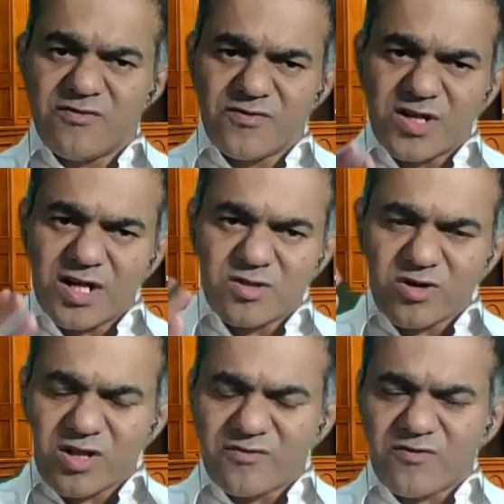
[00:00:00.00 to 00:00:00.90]
We are
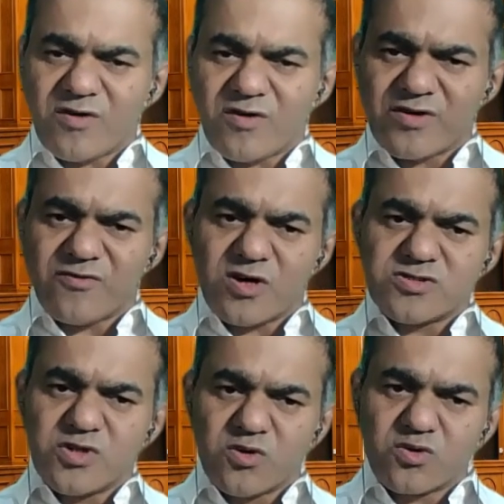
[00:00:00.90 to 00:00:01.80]
looking forward for
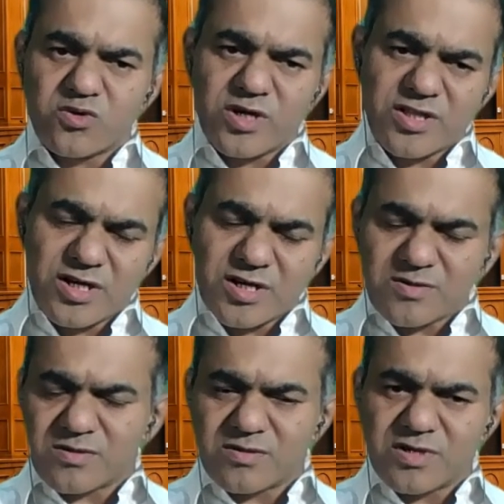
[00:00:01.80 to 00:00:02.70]
you in
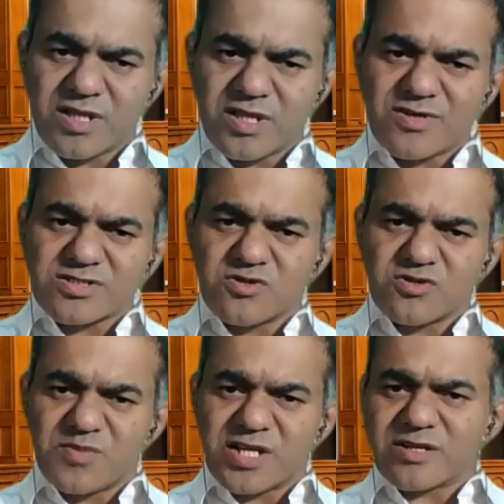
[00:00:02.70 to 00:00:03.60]
our
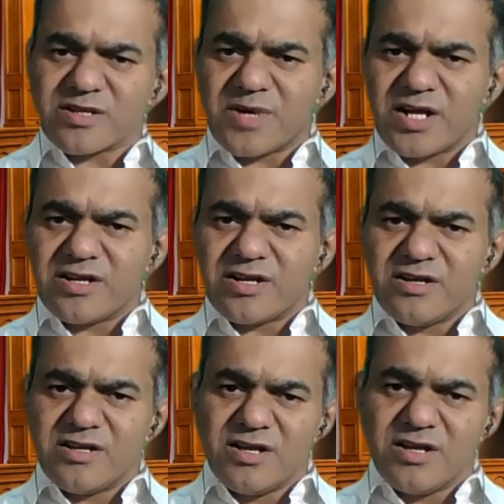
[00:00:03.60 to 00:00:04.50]
group Mastermind.
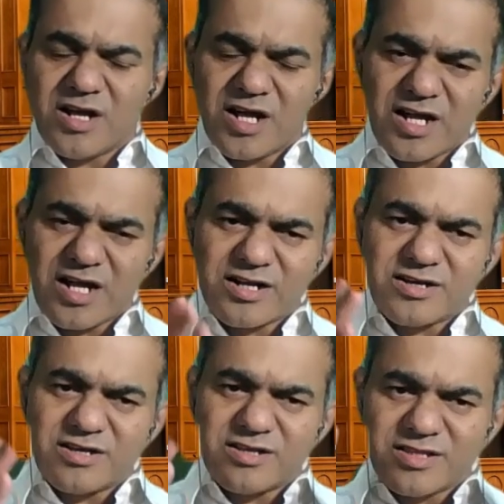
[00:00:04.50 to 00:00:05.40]

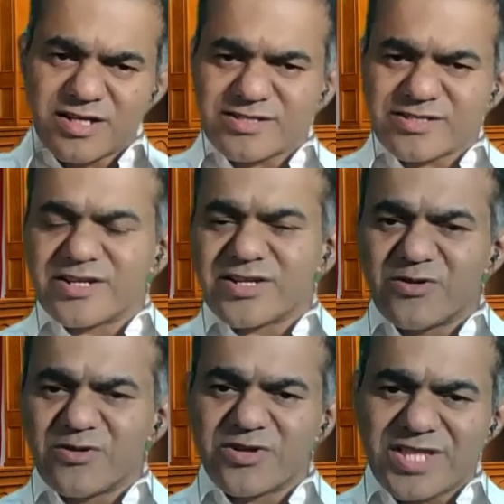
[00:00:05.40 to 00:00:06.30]
And let us stay
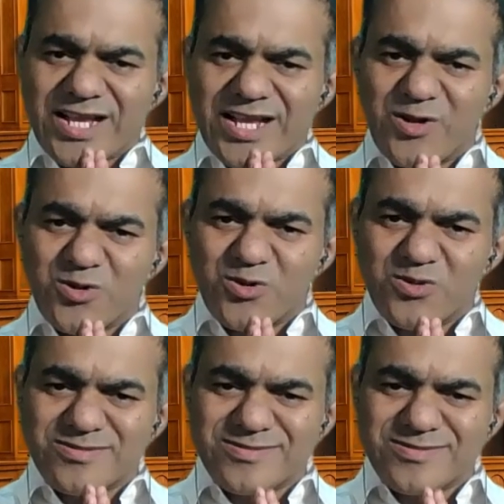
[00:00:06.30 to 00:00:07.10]
tuned. Thank you.